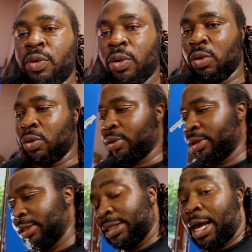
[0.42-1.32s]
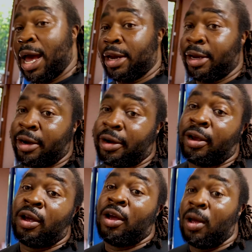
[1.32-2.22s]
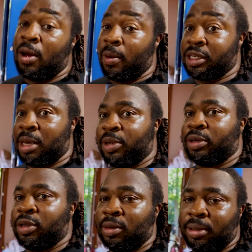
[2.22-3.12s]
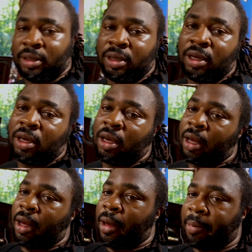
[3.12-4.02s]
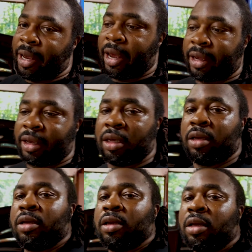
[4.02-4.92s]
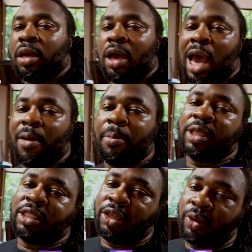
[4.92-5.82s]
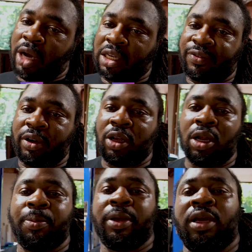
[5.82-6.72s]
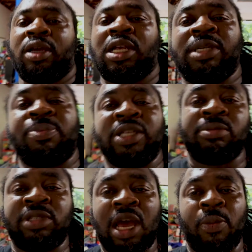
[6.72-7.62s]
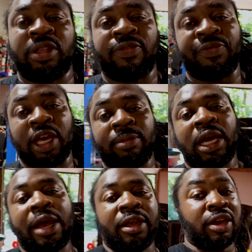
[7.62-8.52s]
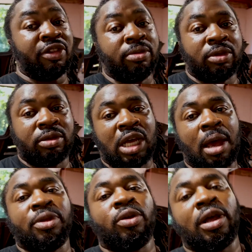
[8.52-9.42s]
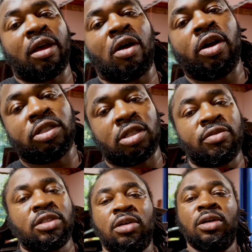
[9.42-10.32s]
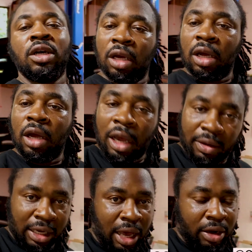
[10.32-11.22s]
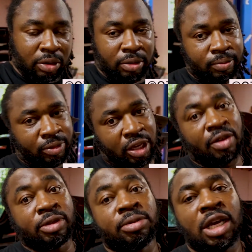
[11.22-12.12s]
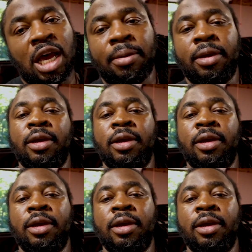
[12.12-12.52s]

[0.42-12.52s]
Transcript: Whew, it's hot in here. What's up, YouTube? I'm back. Haven't seen you guys for a little bit because I've been spending some time with the family. Had to give them time, doing a lot of car stuff, so I was like, gotta give them some time.